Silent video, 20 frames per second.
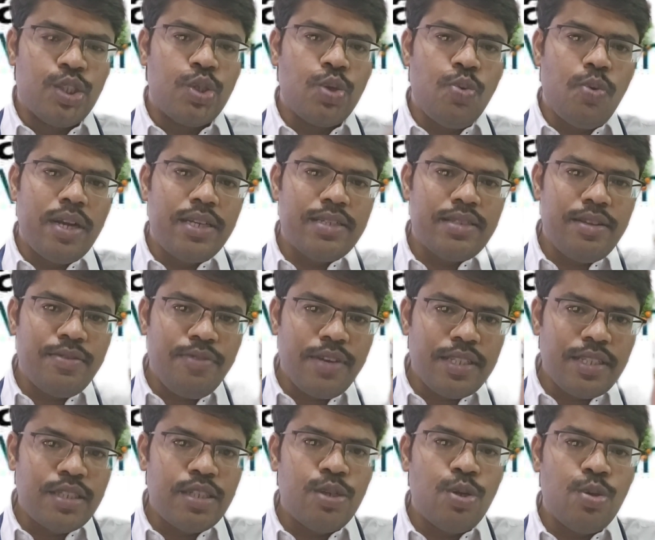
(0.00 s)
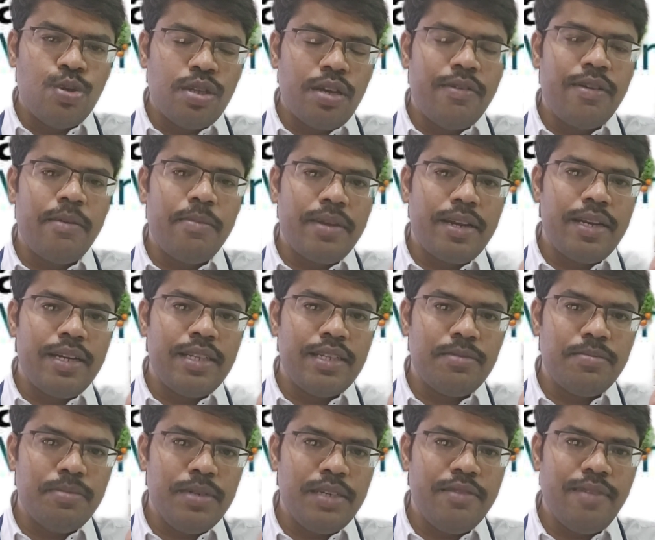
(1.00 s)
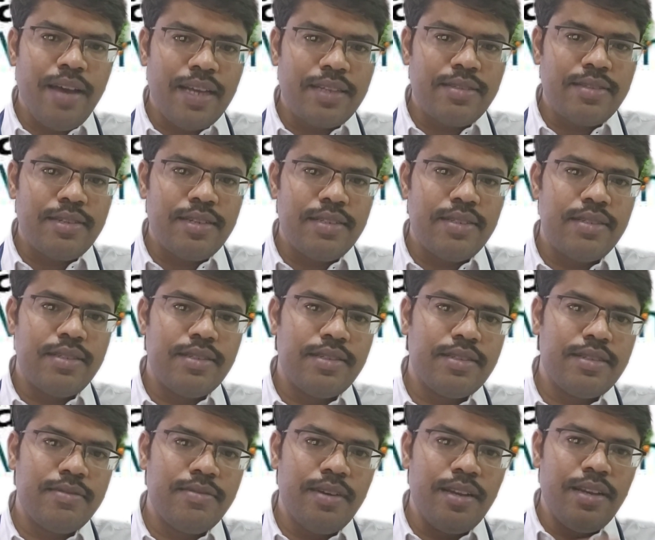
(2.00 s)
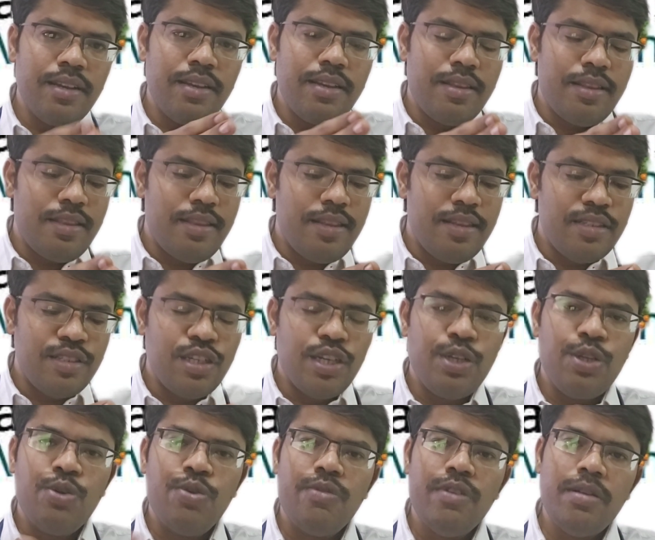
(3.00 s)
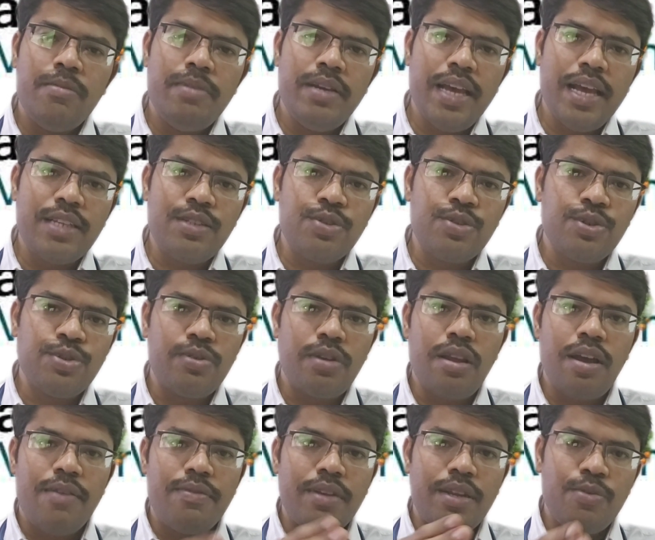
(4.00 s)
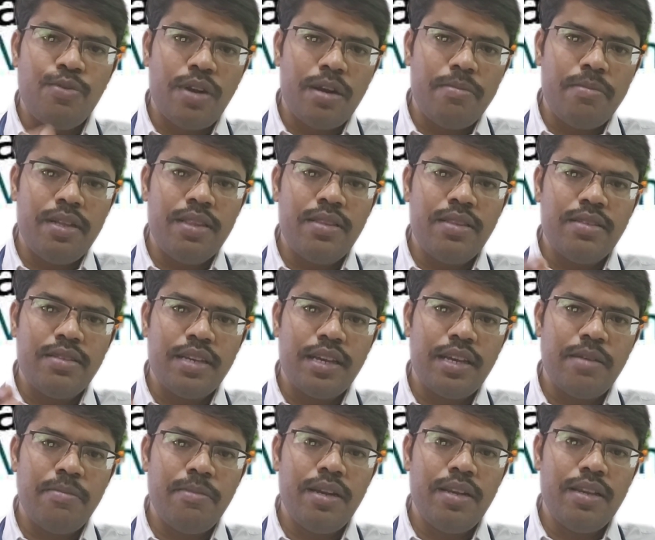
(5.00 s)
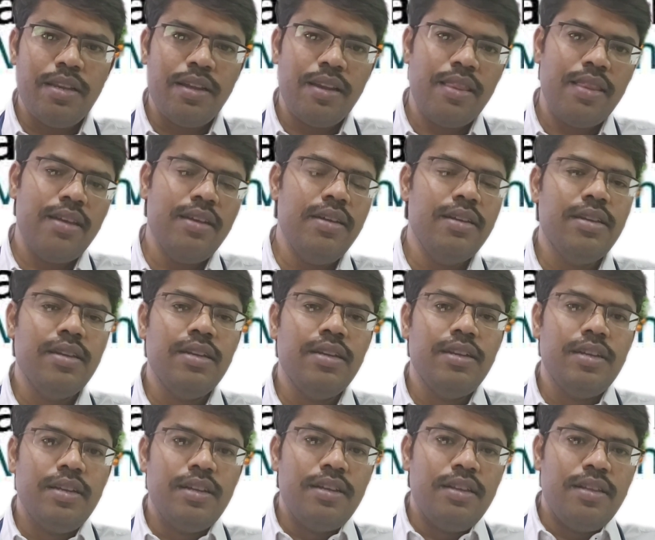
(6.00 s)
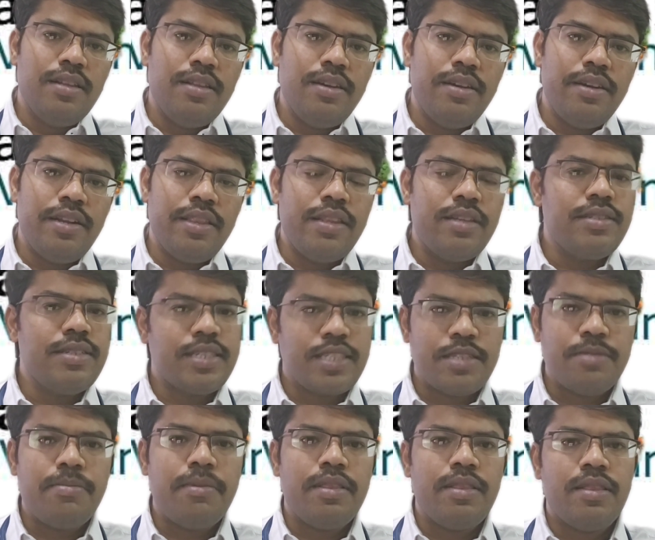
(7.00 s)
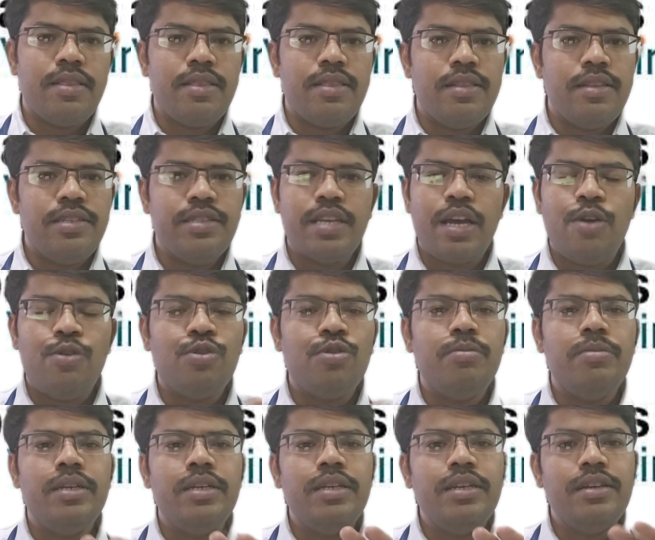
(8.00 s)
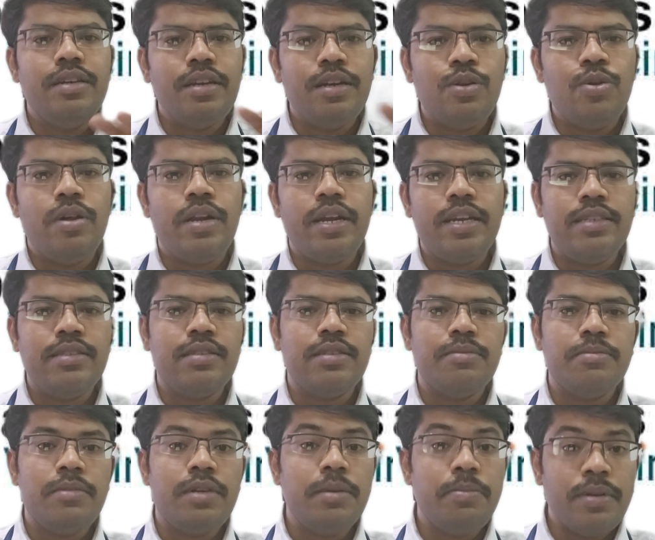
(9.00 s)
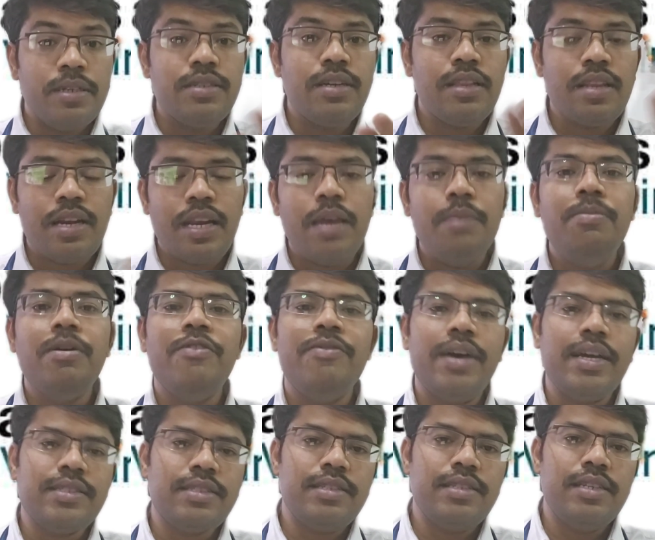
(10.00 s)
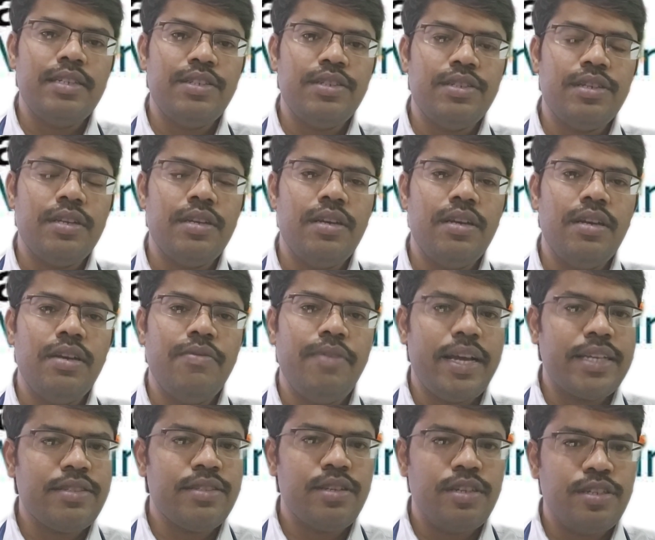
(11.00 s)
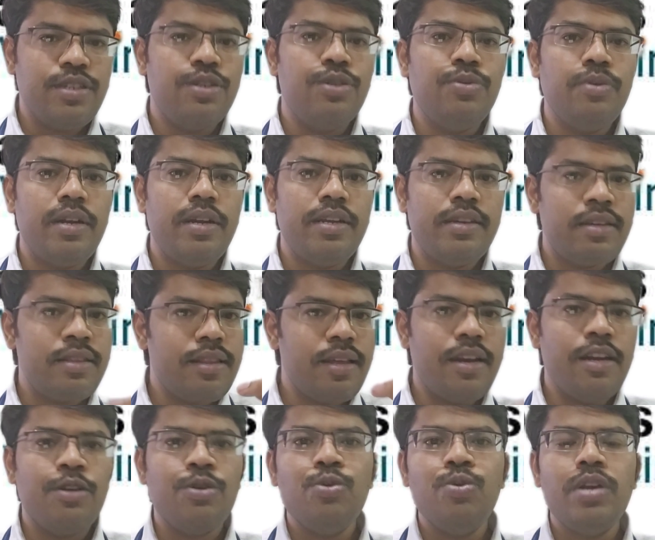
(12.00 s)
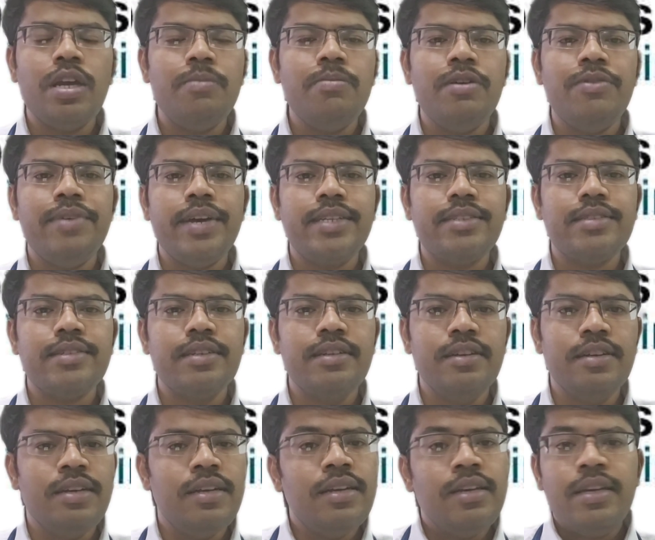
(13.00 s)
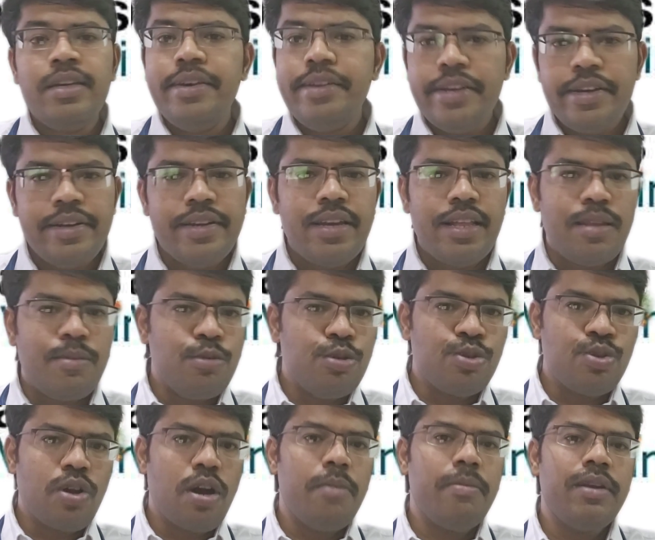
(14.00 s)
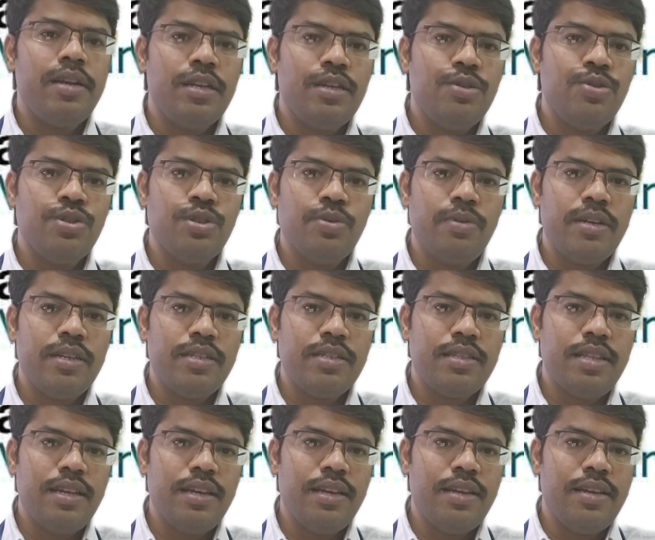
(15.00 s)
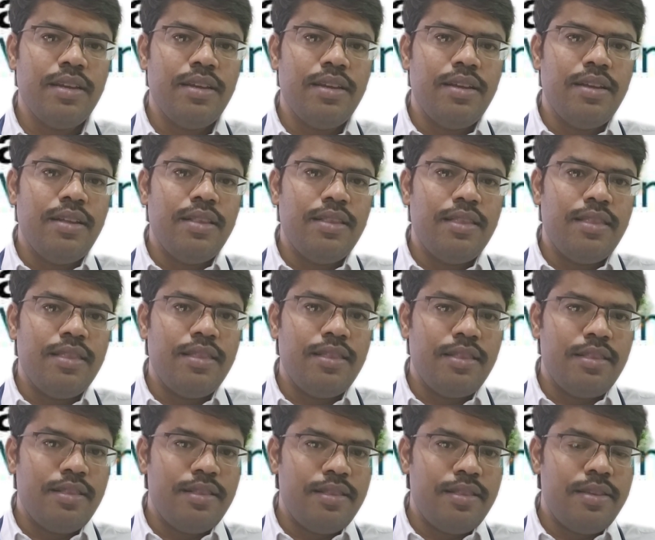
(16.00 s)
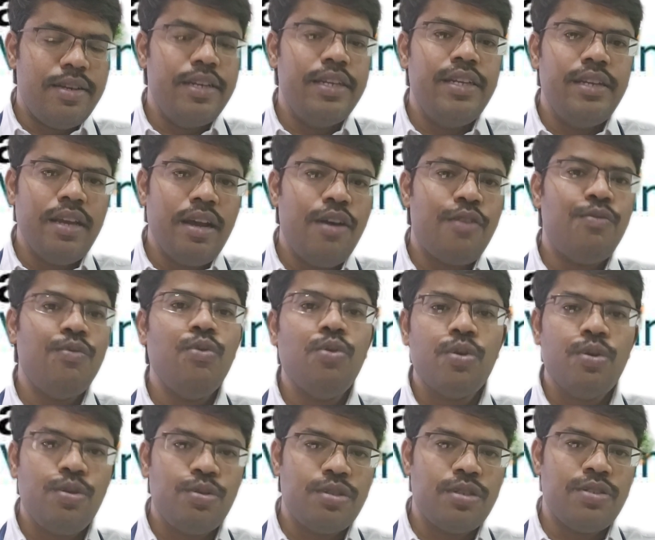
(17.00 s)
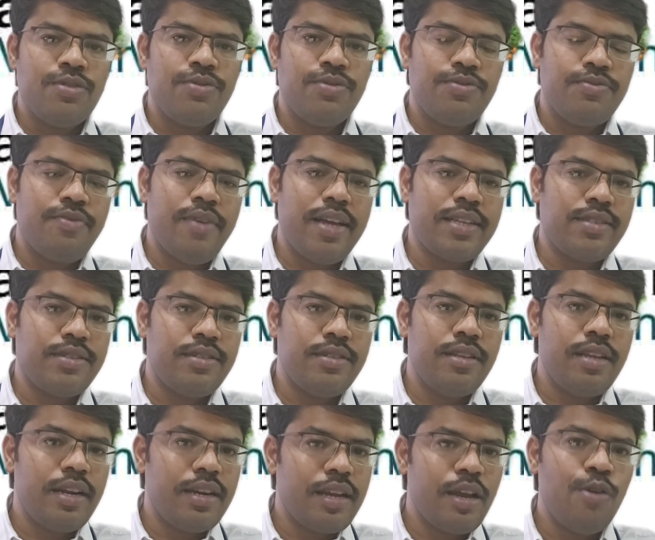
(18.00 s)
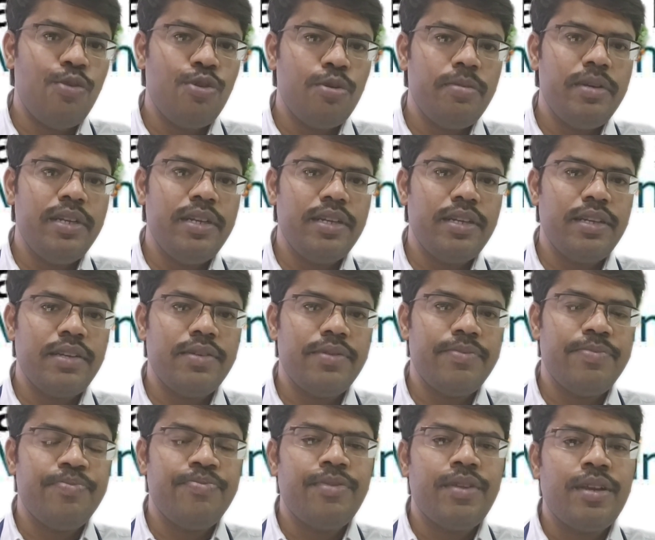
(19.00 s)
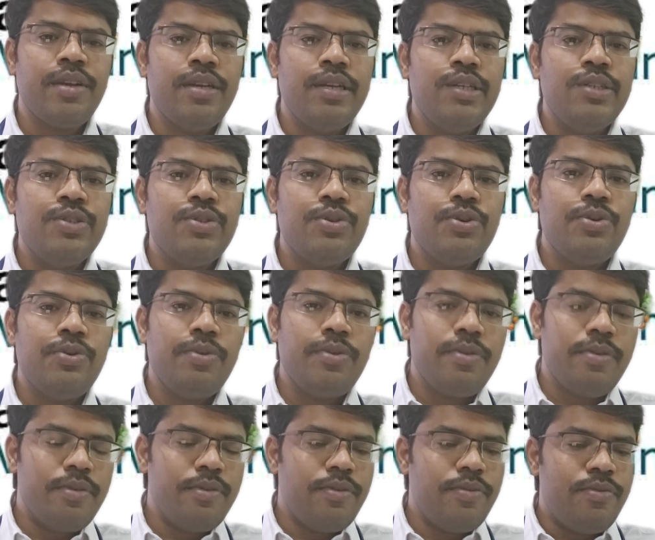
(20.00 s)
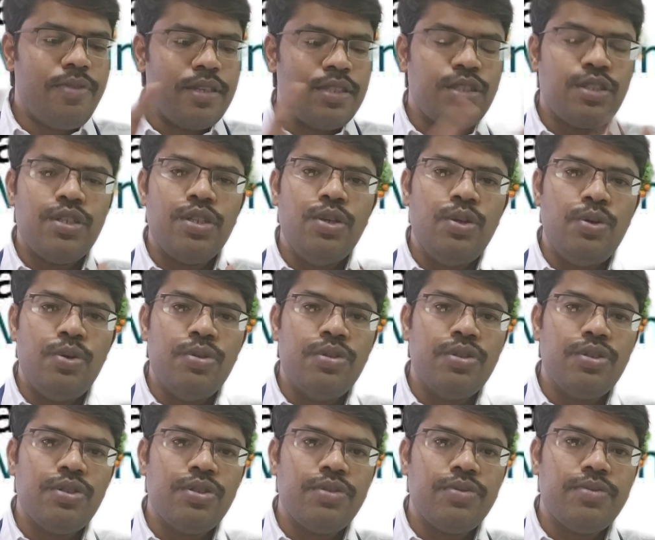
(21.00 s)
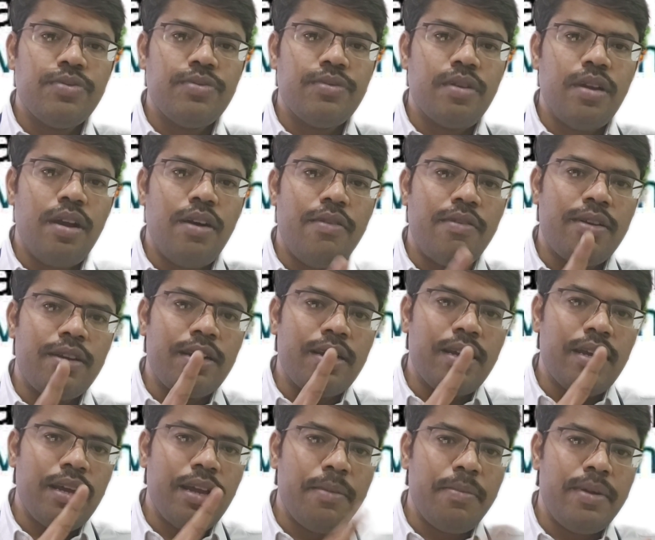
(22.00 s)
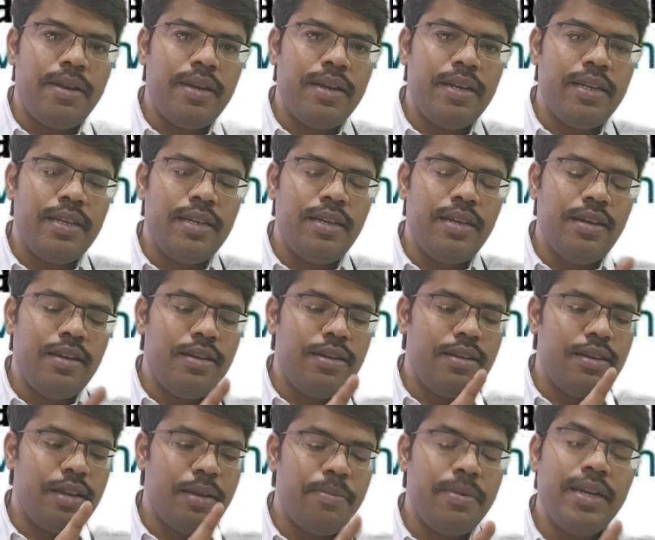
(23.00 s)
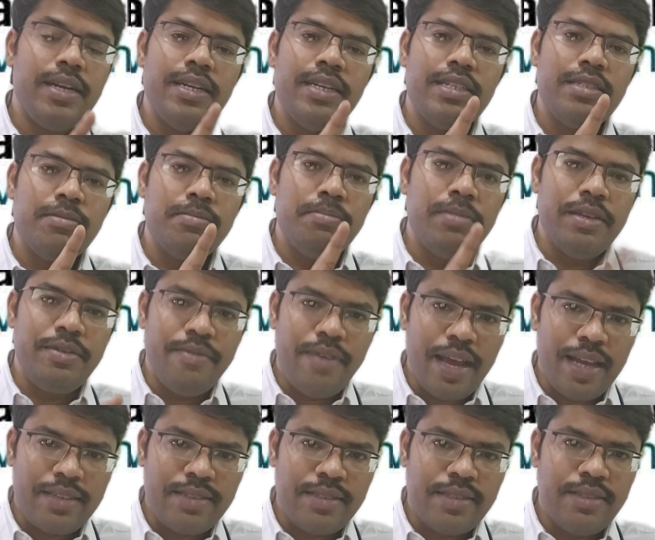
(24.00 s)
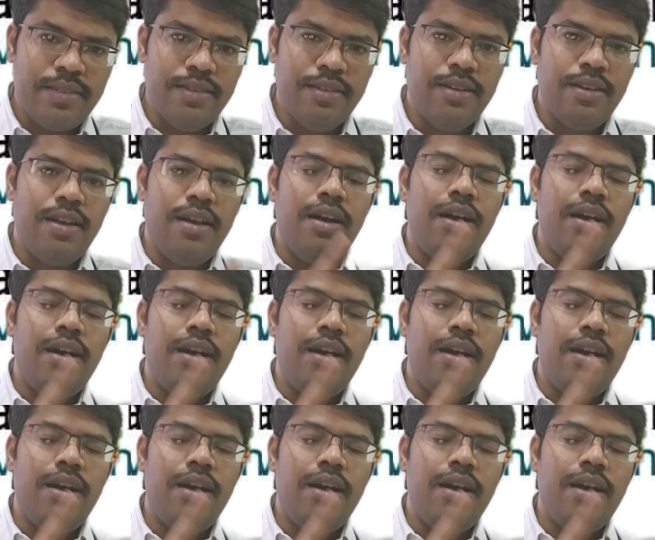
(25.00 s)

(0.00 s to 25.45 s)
So once the first dose of hepatitis B vaccination is given, the schedule will be as usual after 1 month, 2nd month, and the 3rd and the 6th month. These have to be regularized. Depends on the type of vaccination you are taking. There are 2 types of vaccine. In India, the most commonly used one is the 3 or 4 doses vaccine that have to be taken. So first dose of hepatitis B vaccine